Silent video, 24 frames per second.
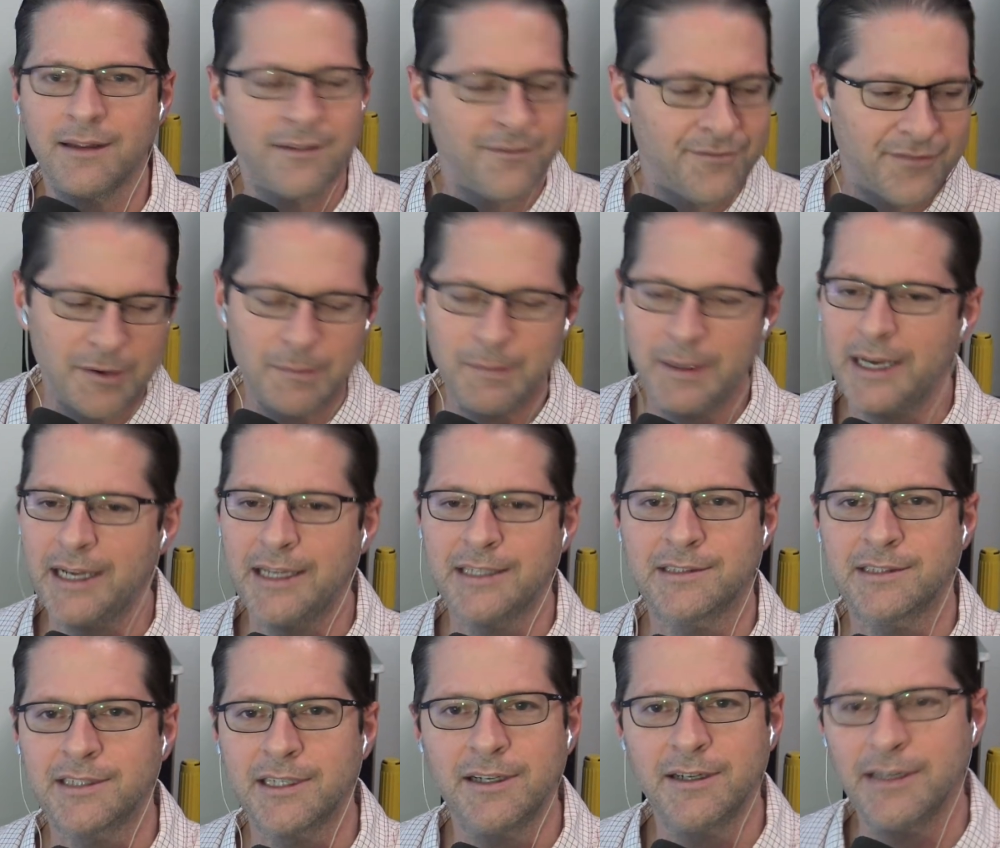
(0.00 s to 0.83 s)
A few
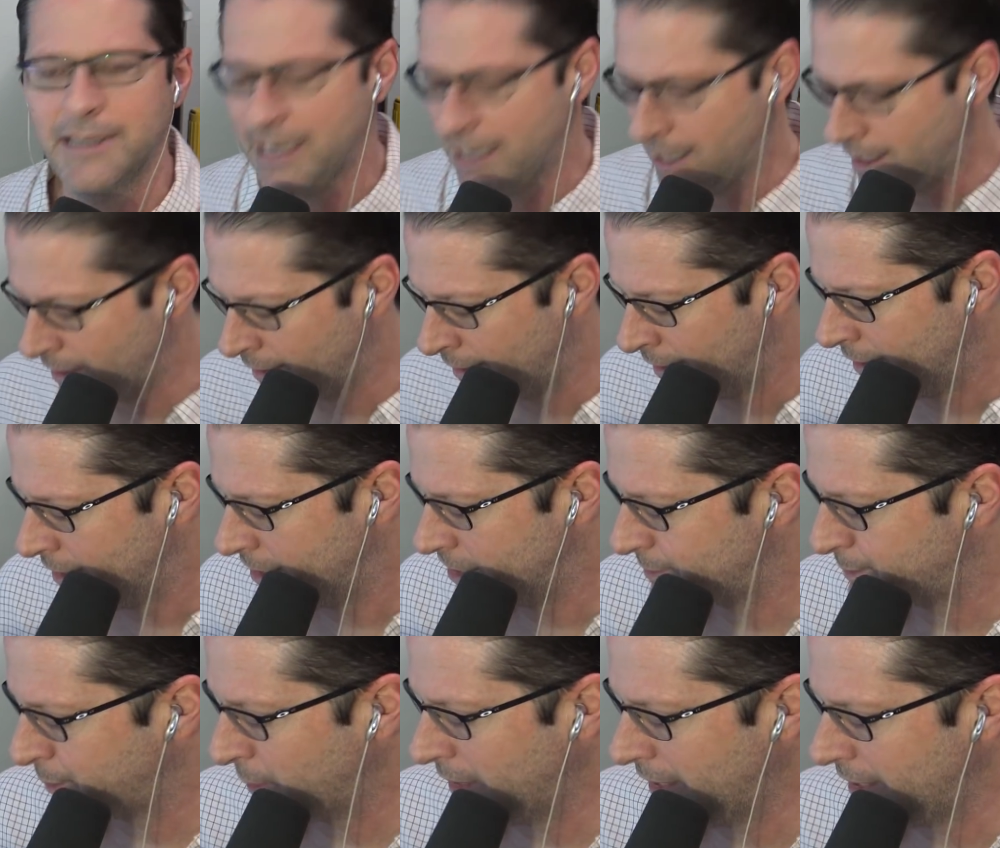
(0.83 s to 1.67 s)
minutes here and there
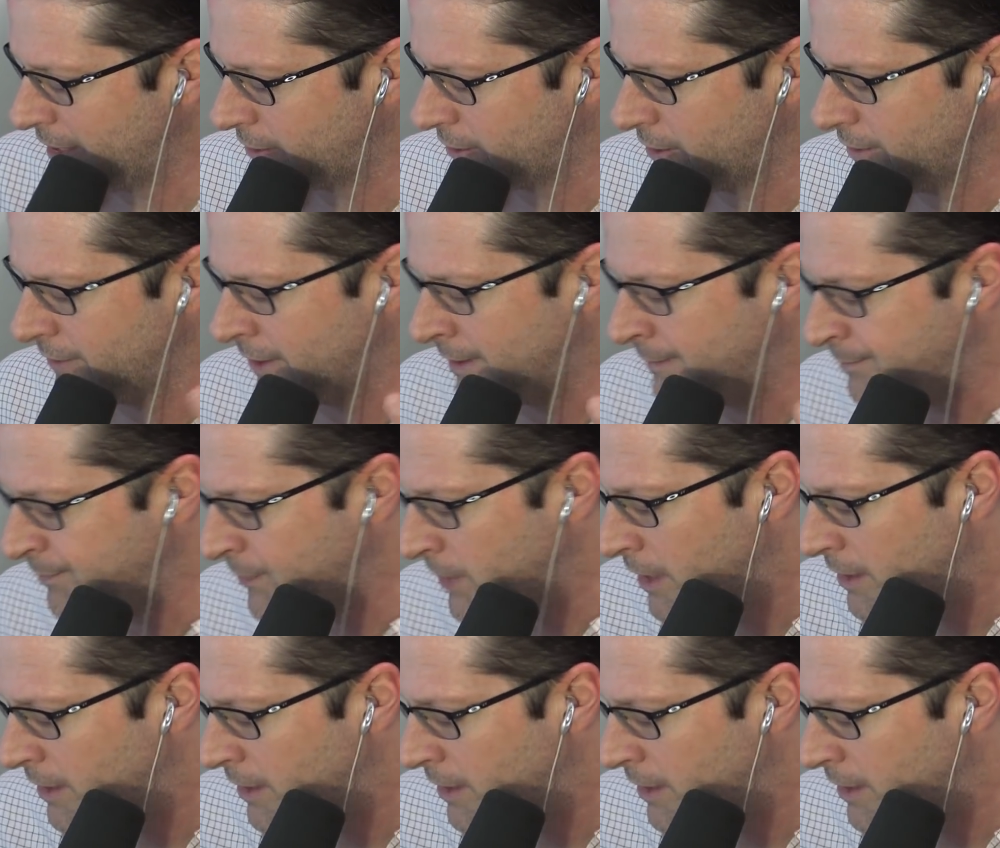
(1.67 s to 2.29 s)
is plenty groovy.